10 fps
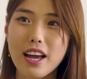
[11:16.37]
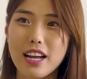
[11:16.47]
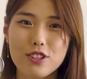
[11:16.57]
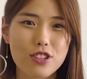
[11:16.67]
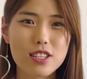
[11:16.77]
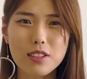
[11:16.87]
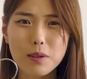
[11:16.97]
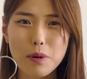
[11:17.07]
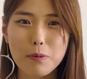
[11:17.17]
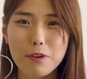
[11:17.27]
It's just a little
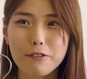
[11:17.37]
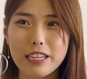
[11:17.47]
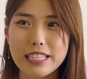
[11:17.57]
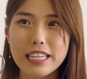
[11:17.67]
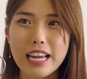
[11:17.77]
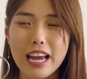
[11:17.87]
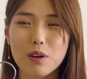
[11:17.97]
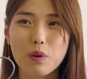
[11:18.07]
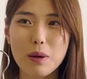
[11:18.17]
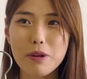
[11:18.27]
bit more fussy, and
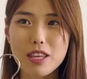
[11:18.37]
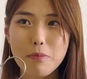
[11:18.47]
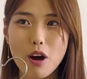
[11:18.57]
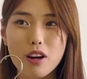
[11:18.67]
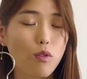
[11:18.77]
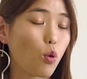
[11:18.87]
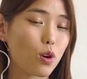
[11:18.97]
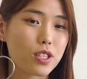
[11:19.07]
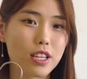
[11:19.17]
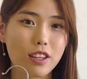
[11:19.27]
when I put them on, of course
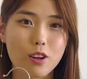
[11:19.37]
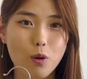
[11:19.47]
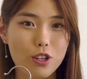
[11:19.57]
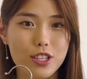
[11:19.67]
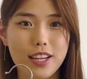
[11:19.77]
they look gorgeous.